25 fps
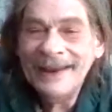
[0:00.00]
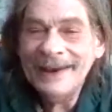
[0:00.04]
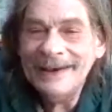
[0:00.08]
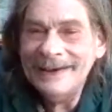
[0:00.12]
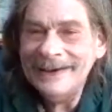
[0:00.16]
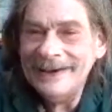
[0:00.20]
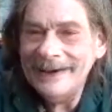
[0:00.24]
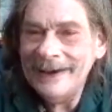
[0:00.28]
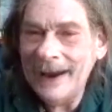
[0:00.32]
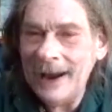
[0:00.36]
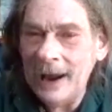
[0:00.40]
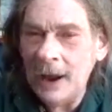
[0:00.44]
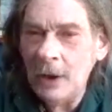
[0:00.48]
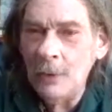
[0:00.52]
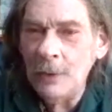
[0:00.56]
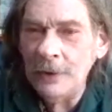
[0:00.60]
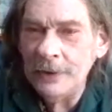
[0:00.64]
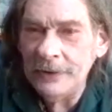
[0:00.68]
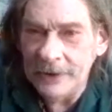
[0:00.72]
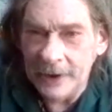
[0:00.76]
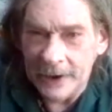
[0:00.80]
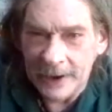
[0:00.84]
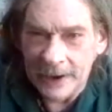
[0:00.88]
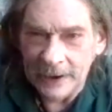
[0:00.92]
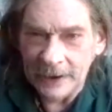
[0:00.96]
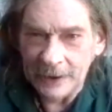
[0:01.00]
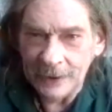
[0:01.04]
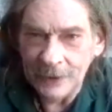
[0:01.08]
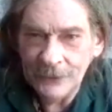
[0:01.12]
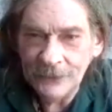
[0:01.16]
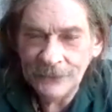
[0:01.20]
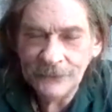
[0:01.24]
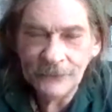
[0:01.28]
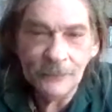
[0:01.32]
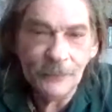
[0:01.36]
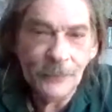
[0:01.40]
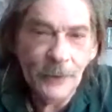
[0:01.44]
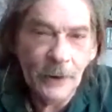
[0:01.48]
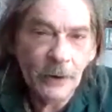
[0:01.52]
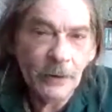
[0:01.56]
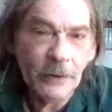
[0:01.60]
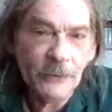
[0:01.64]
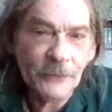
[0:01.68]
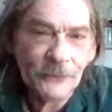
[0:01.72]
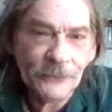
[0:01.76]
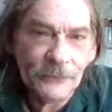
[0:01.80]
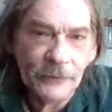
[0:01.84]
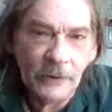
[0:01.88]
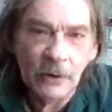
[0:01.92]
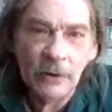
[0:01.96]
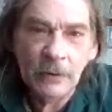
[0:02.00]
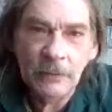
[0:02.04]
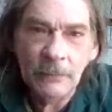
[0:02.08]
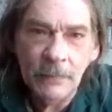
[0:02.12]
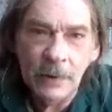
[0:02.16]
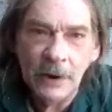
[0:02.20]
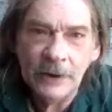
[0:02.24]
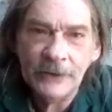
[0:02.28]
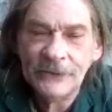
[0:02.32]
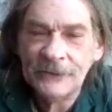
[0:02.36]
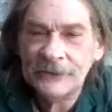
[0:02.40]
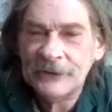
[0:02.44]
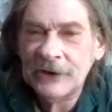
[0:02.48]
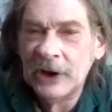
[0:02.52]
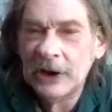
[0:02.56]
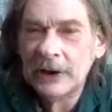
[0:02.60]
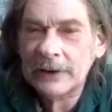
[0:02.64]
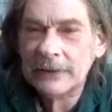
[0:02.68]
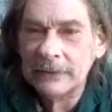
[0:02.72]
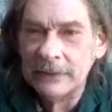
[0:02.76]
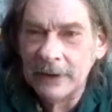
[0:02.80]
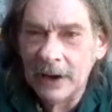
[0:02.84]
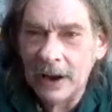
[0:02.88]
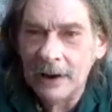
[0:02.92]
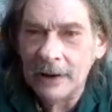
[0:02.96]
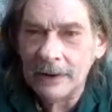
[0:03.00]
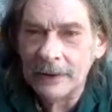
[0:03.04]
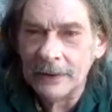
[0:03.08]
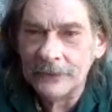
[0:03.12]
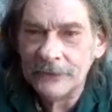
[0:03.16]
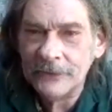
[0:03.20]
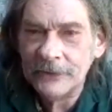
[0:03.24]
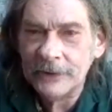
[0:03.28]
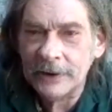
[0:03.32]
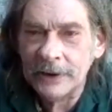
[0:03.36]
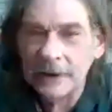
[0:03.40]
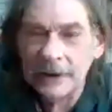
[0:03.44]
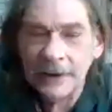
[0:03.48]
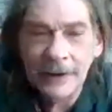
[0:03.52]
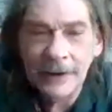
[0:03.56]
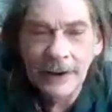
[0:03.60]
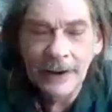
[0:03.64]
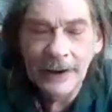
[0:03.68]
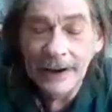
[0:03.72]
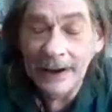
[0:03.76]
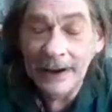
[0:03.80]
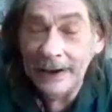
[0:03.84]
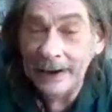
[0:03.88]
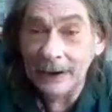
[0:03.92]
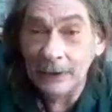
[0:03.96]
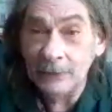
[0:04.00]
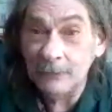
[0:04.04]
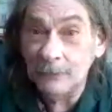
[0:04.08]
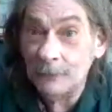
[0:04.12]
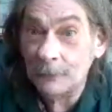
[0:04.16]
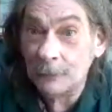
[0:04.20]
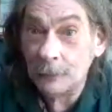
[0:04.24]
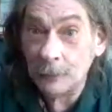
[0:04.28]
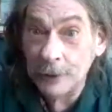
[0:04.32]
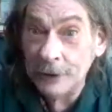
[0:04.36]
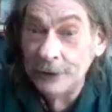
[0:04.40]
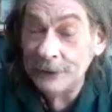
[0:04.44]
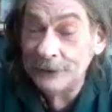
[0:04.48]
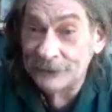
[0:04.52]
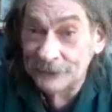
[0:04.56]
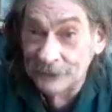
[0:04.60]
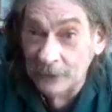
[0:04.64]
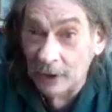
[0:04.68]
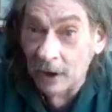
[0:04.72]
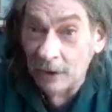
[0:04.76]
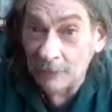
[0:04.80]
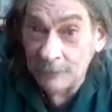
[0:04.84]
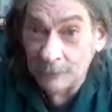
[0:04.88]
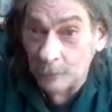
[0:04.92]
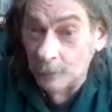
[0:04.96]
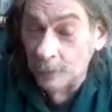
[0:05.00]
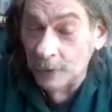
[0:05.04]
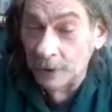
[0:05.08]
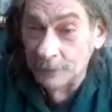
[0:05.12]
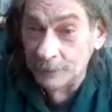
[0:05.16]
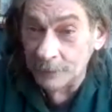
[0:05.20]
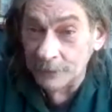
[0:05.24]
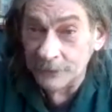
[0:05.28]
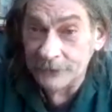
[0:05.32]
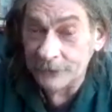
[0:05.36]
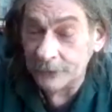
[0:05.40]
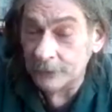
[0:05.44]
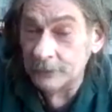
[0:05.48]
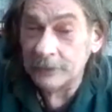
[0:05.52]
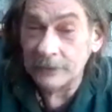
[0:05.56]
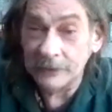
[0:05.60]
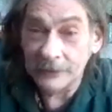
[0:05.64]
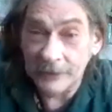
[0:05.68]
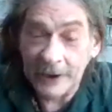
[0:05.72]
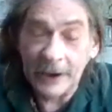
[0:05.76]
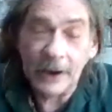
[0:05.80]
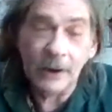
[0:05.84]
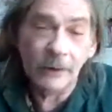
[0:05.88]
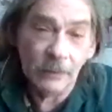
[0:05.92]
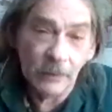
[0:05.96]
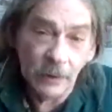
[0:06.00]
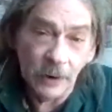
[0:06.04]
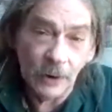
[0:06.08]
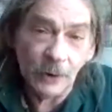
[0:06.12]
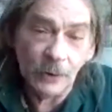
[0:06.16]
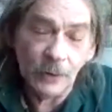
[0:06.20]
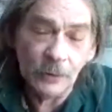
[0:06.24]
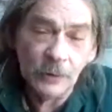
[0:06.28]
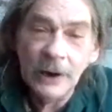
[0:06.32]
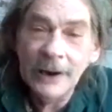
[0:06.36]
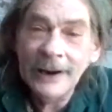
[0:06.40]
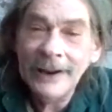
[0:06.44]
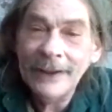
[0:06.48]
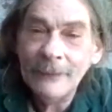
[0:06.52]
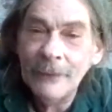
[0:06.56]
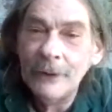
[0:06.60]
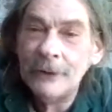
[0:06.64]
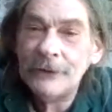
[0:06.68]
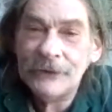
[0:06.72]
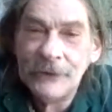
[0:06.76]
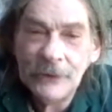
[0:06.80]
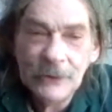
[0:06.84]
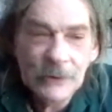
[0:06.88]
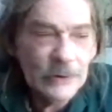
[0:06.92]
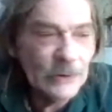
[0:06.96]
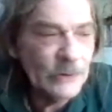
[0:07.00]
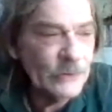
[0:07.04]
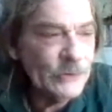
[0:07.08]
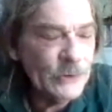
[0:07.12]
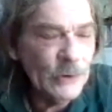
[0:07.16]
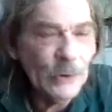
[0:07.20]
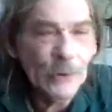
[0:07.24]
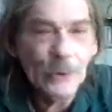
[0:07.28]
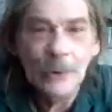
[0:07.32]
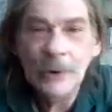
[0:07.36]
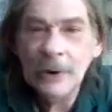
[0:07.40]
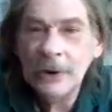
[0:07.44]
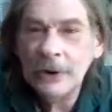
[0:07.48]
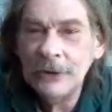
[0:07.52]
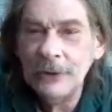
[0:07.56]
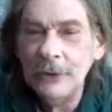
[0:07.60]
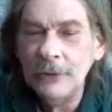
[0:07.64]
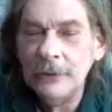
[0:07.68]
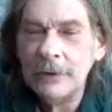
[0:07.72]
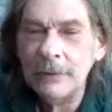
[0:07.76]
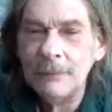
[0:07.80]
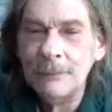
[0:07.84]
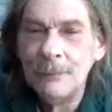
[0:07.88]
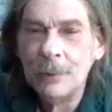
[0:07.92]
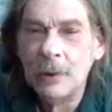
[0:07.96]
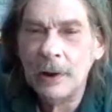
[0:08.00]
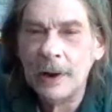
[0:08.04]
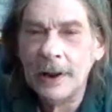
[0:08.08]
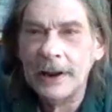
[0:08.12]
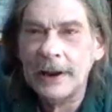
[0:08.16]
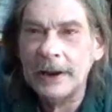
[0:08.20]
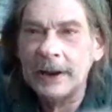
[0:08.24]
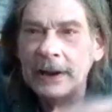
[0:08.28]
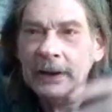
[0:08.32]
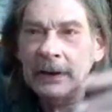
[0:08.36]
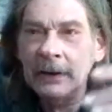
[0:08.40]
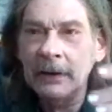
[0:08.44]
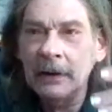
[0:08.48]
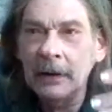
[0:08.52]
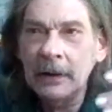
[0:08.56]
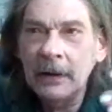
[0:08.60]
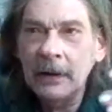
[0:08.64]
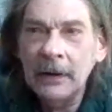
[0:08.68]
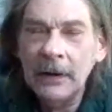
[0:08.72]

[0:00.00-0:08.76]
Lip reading: Nowadays, there's so much technology in free software that you can download that you can play